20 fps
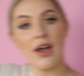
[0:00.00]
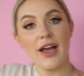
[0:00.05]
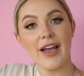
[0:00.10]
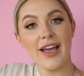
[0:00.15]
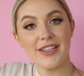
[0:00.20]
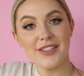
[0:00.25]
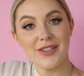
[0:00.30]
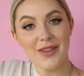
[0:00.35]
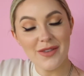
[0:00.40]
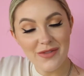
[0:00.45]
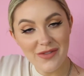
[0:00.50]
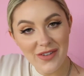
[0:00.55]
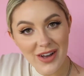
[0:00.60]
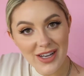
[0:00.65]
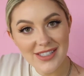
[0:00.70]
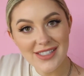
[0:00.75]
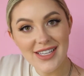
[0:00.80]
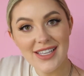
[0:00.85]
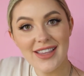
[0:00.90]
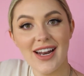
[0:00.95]
Okay, so the
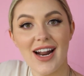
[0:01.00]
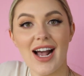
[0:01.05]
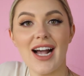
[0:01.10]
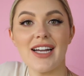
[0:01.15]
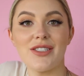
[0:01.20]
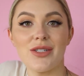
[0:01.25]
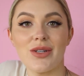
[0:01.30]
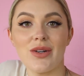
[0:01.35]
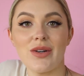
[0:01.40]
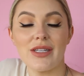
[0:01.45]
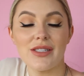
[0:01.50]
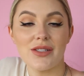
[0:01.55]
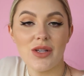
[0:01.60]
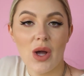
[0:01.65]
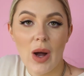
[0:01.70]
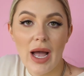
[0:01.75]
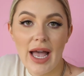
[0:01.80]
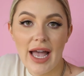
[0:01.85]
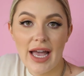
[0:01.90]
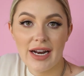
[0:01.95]
first thing that I do is
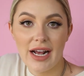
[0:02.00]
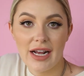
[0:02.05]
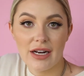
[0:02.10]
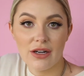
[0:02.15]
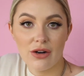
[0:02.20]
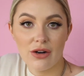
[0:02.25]
go ahead and